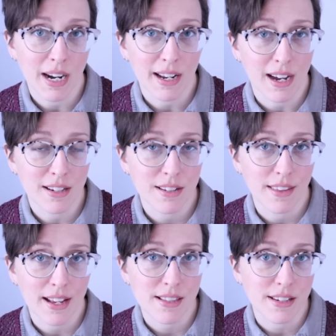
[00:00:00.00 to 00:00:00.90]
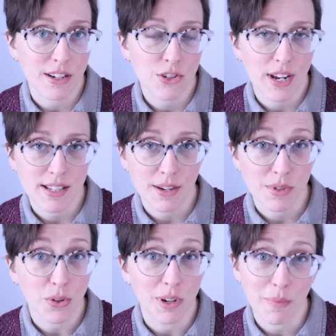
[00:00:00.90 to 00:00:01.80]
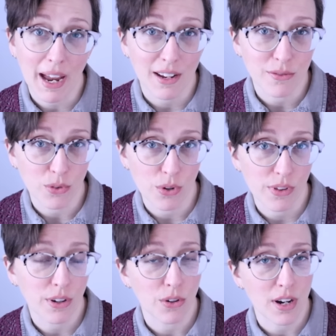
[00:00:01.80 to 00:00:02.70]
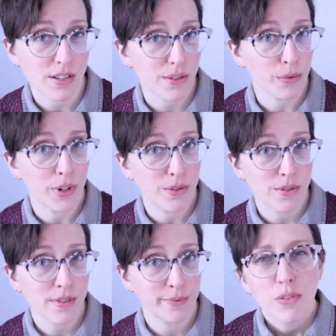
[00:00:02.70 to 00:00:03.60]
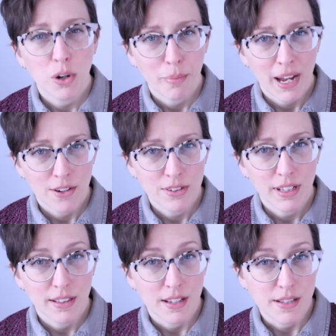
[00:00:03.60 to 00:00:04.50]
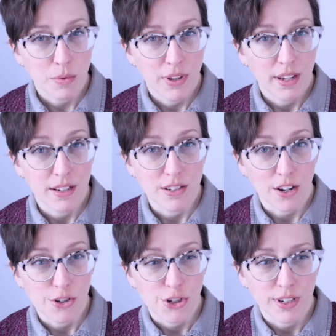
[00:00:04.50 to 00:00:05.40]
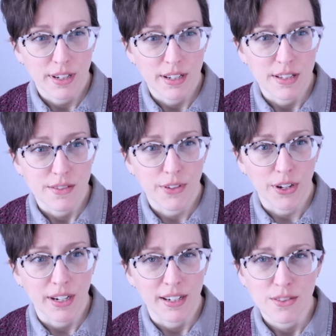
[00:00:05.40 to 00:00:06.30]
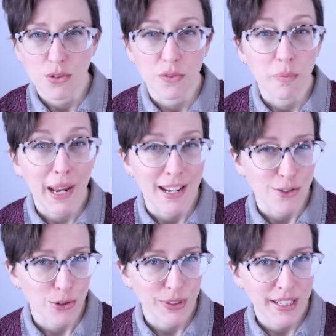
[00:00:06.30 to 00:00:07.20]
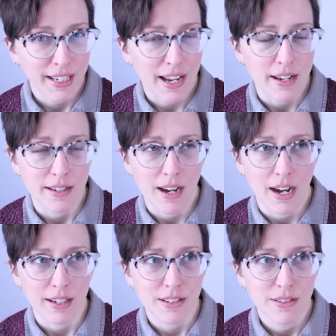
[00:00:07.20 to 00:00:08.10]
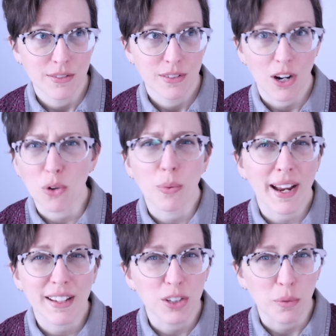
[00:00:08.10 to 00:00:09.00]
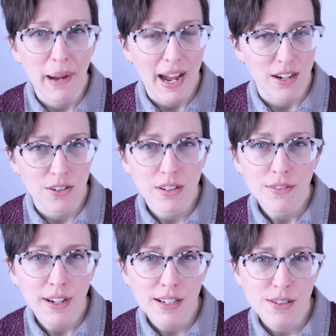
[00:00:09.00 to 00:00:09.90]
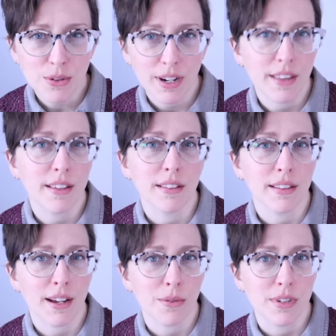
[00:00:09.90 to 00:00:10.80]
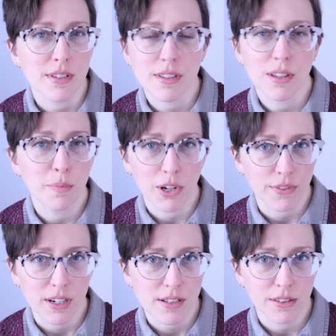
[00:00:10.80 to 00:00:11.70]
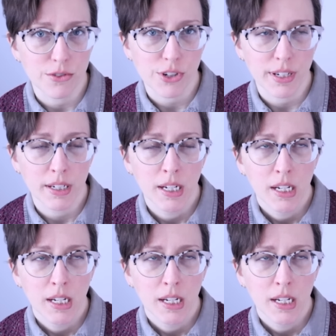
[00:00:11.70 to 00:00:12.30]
I got to that stitch as I was going back and forth across the rows. For a pattern like this where the intarsia is very sort of painterly and not a regular pattern of any sort, I think that that was the perfect solution.